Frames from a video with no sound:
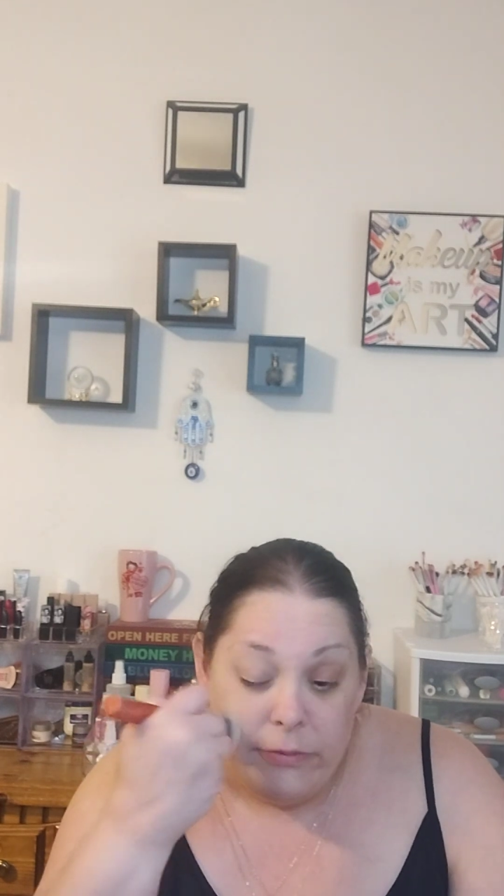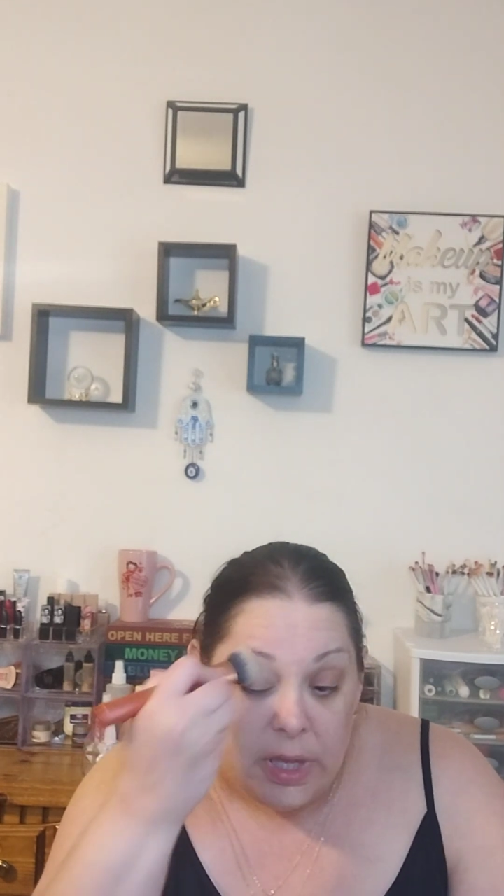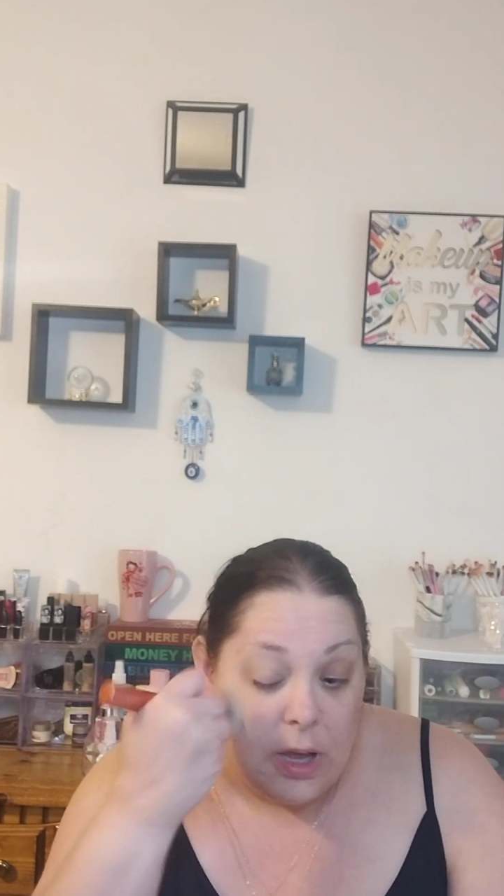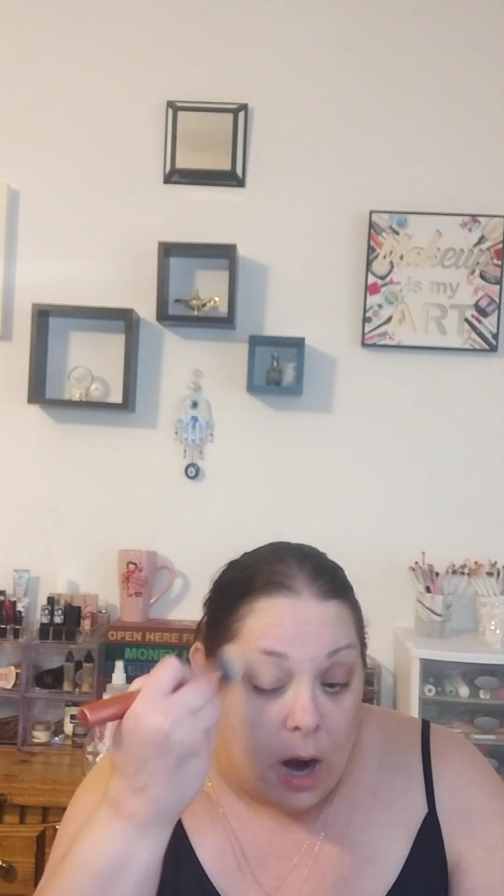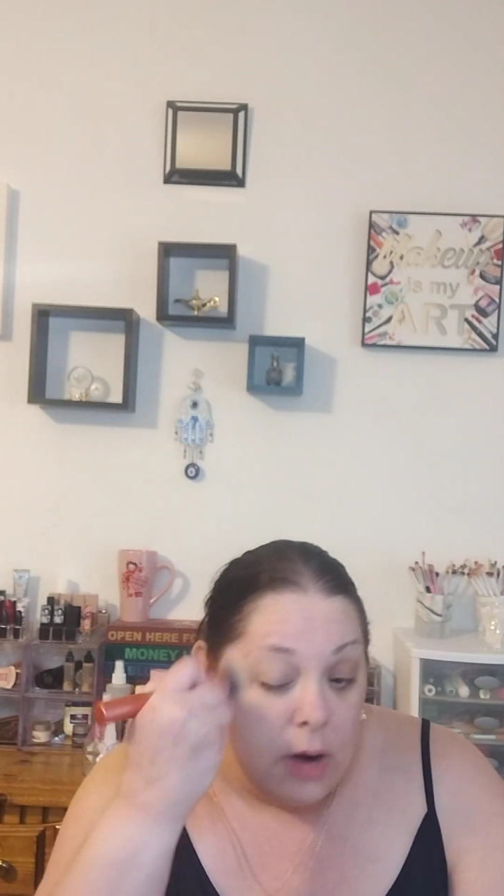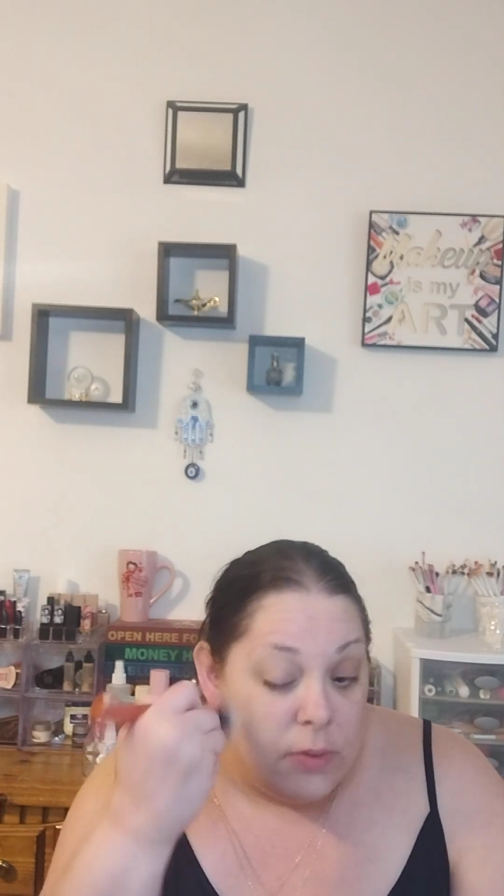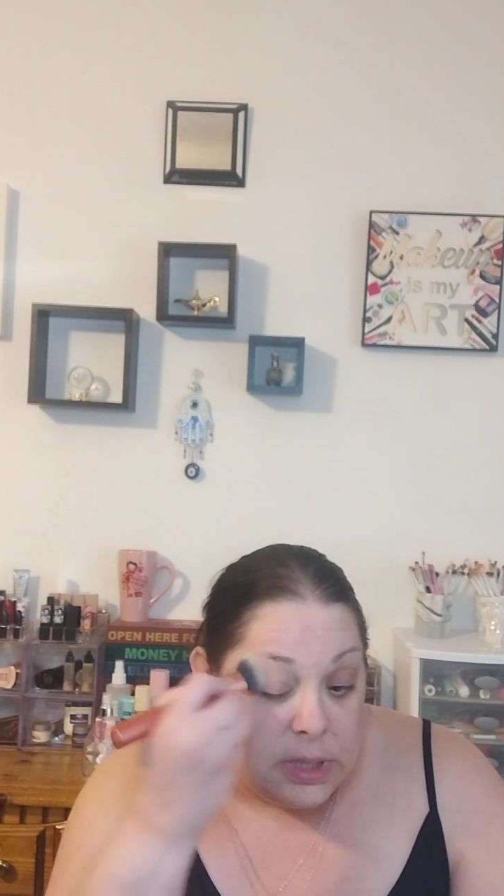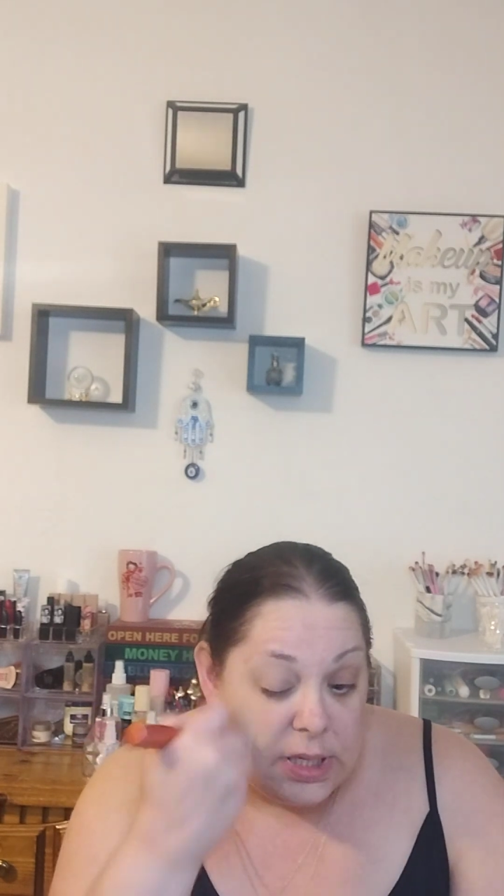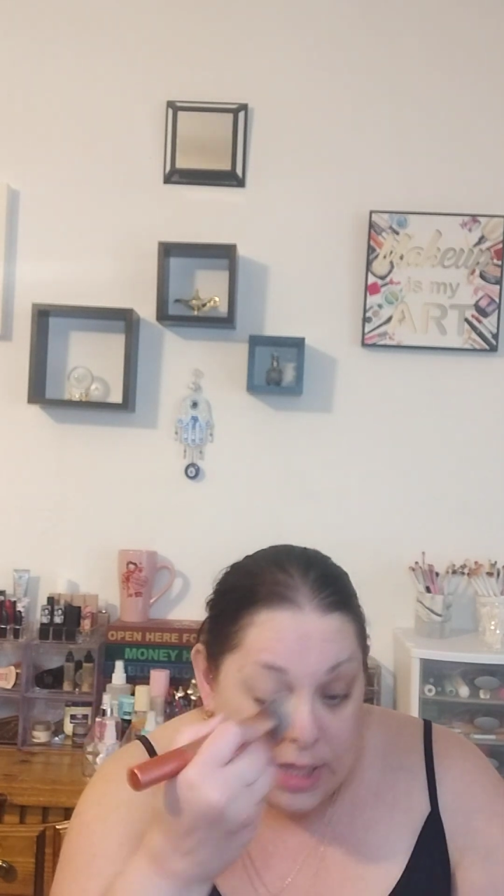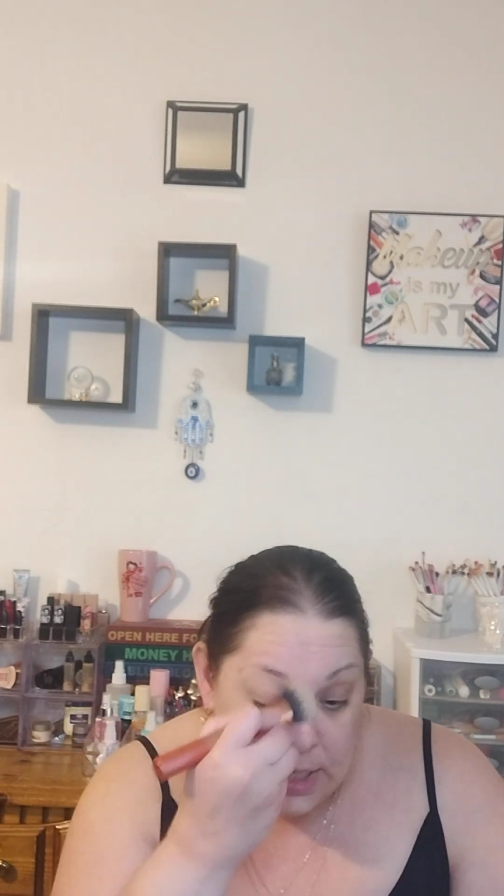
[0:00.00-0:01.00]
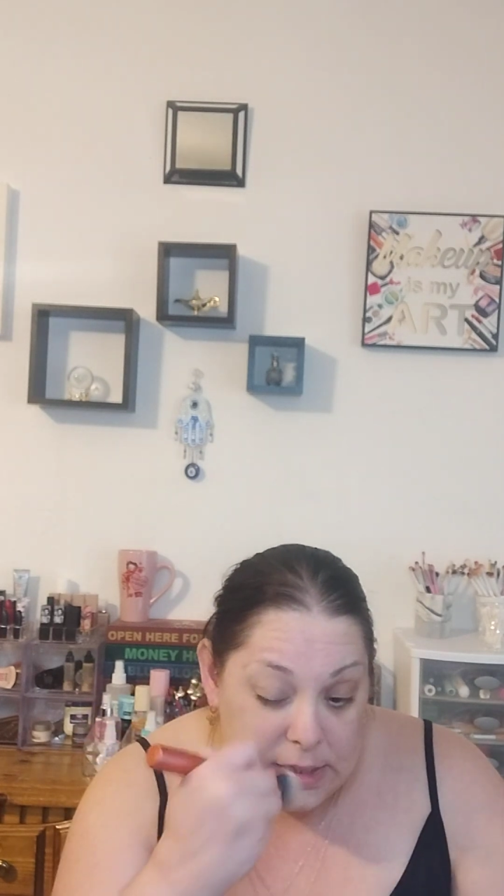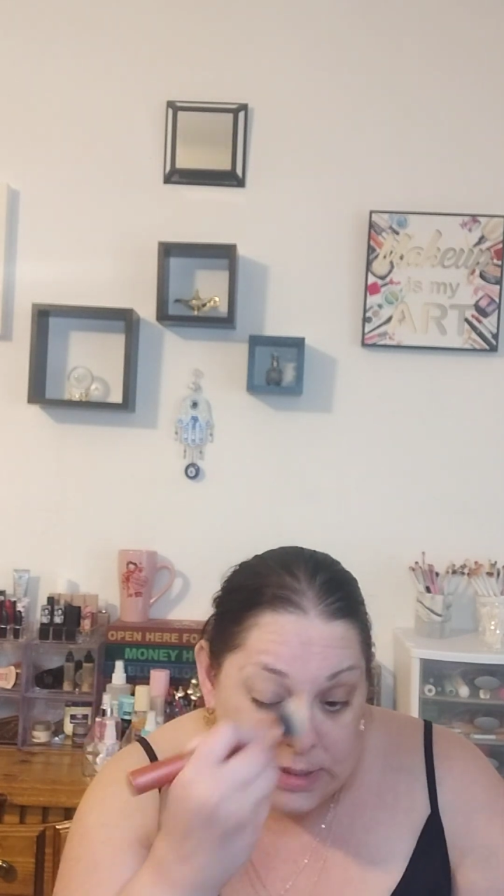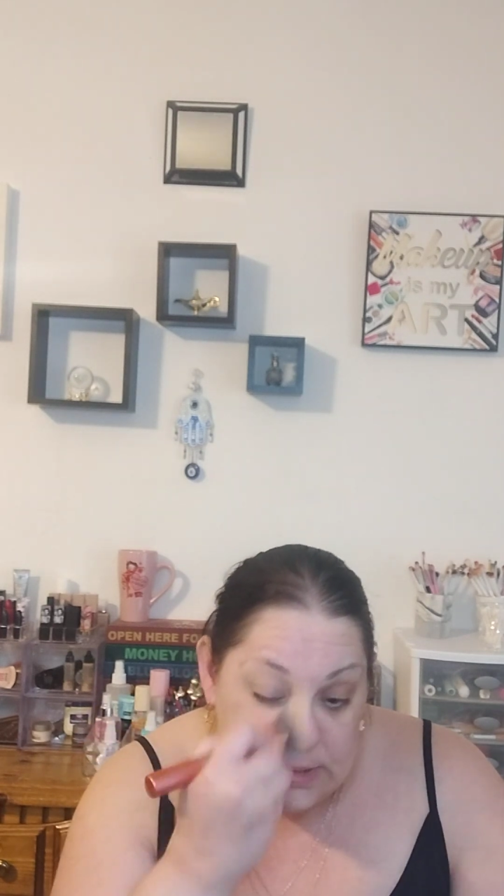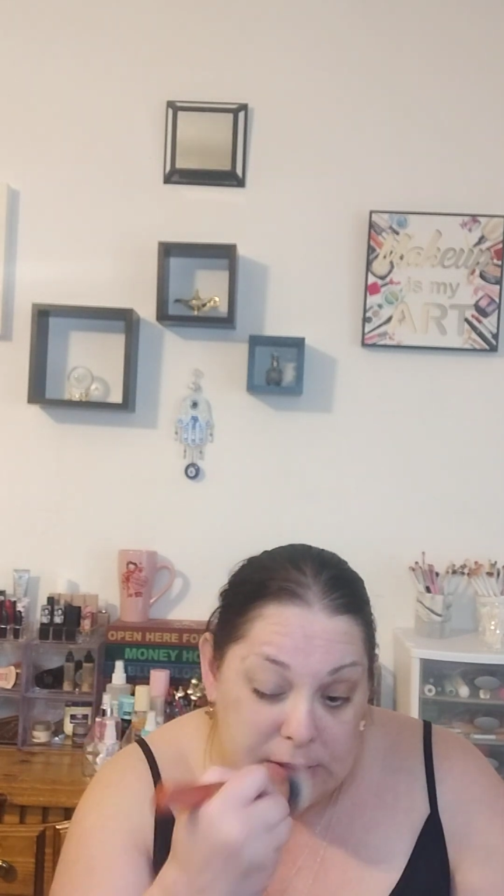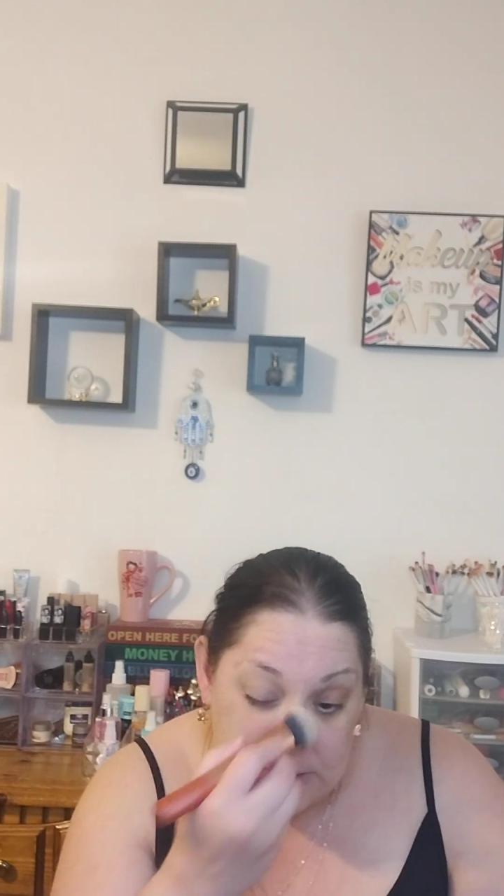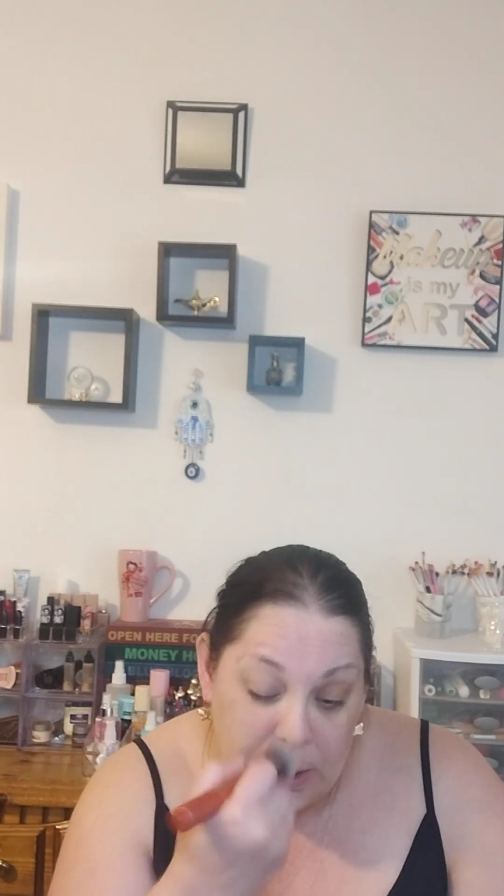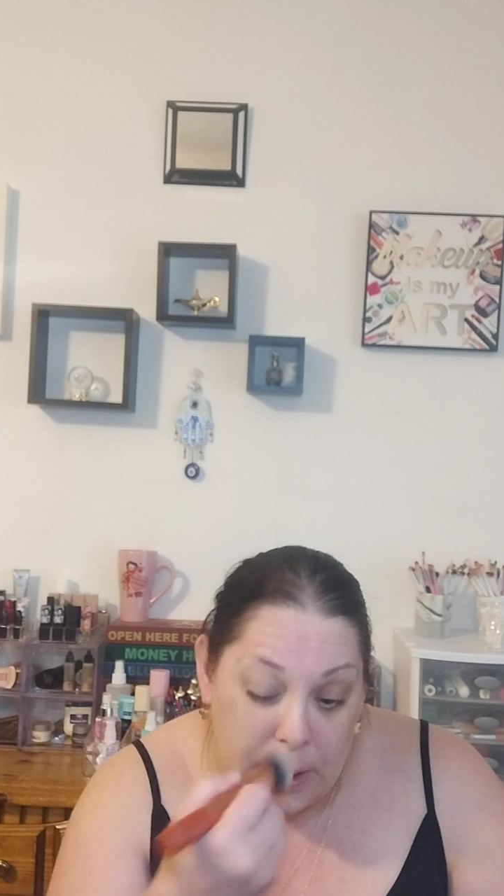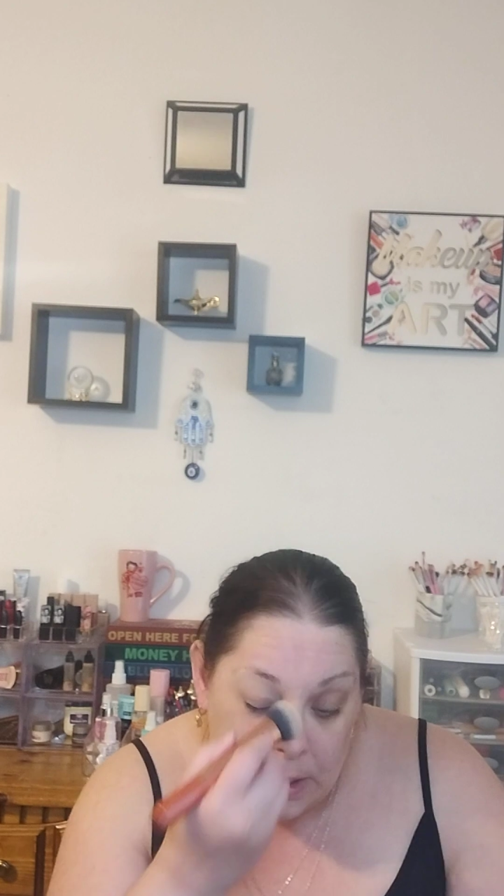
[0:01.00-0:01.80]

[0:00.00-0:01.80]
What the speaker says: VR with the kids